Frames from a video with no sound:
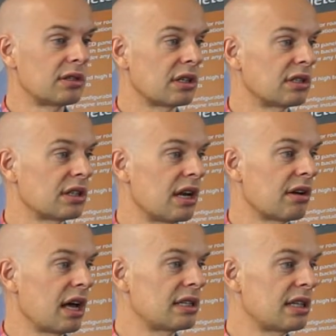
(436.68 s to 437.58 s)
Say
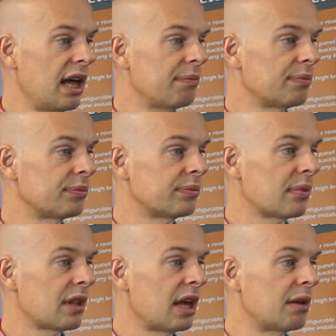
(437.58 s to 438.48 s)
OK to that.
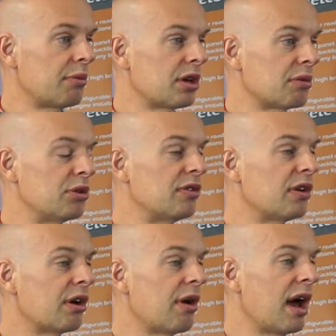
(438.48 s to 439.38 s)
And then we can move
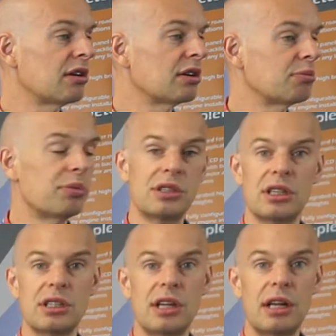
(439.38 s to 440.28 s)
it around and
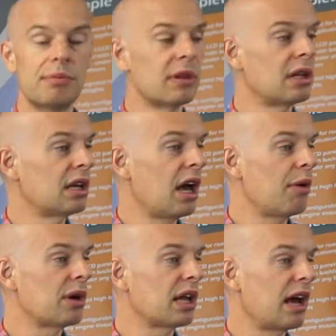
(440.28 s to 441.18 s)
position it. And
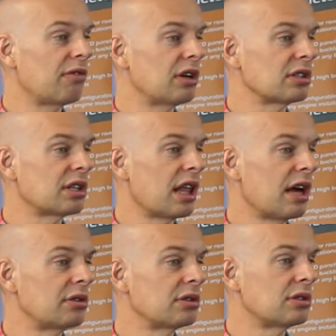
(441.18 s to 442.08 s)
we can have lots of
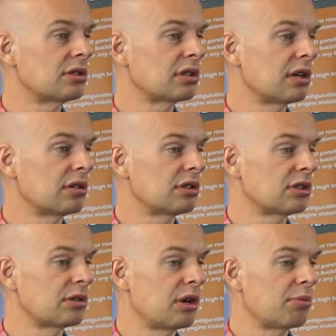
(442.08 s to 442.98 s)
those, so
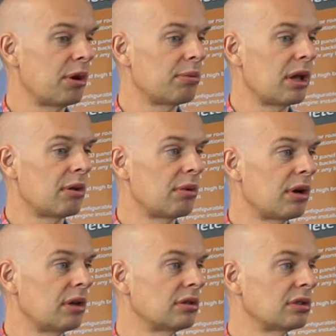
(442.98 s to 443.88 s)
just pop another one
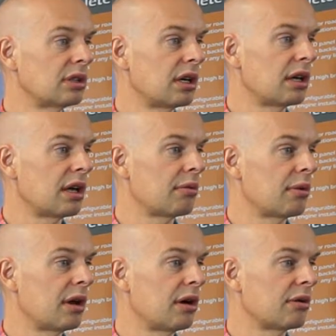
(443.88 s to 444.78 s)
on. So yeah, there
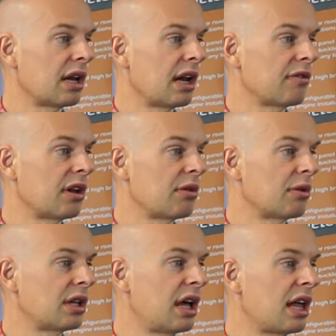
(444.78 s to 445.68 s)
we are, we can have another
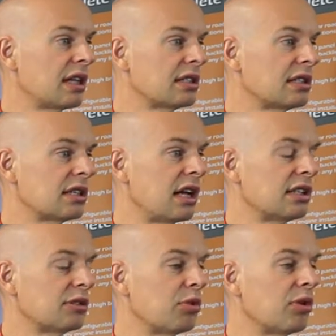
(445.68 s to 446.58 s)
one there, that's a slightly
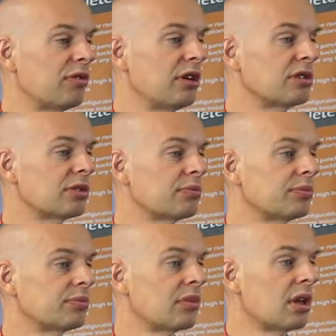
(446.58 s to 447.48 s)
smaller font.
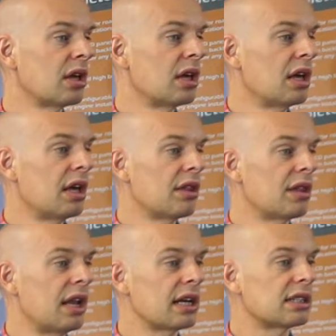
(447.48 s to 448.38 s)

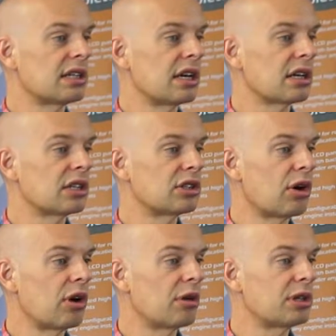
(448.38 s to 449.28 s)
The next
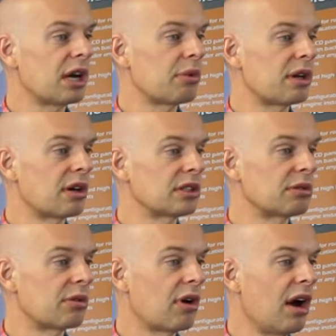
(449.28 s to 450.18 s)
control object, we've got
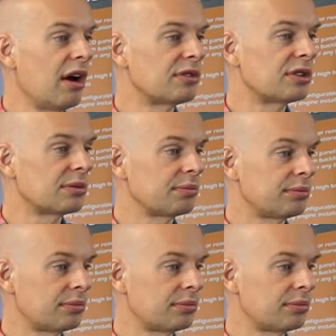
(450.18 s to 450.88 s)
some graphs.